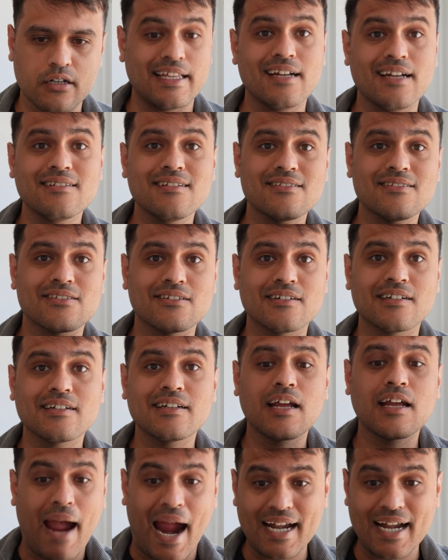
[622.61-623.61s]
There is a
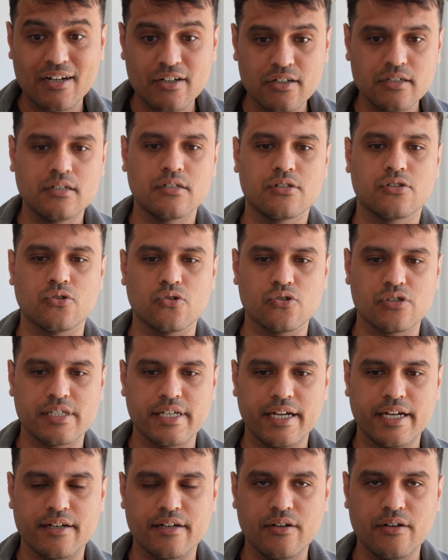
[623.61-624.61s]
certain pattern
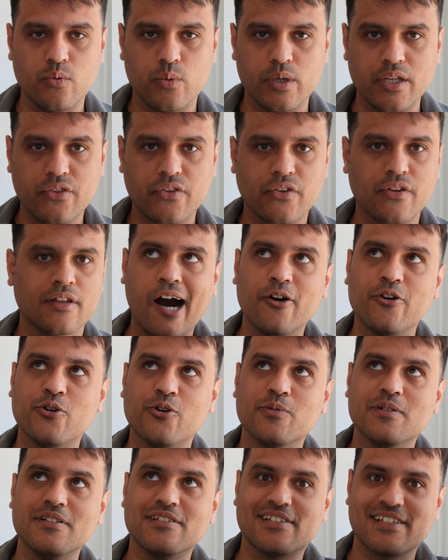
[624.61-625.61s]
associated with how
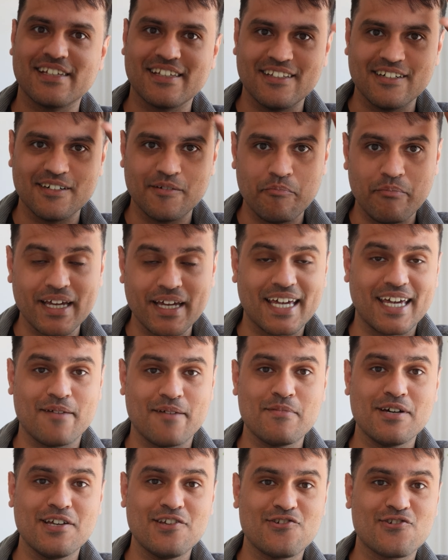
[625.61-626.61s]
you will see the big
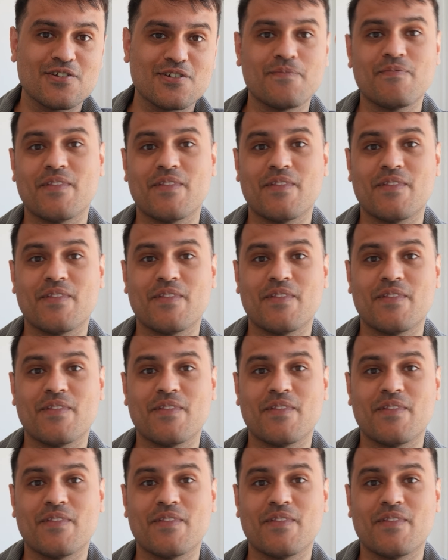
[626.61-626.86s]
image.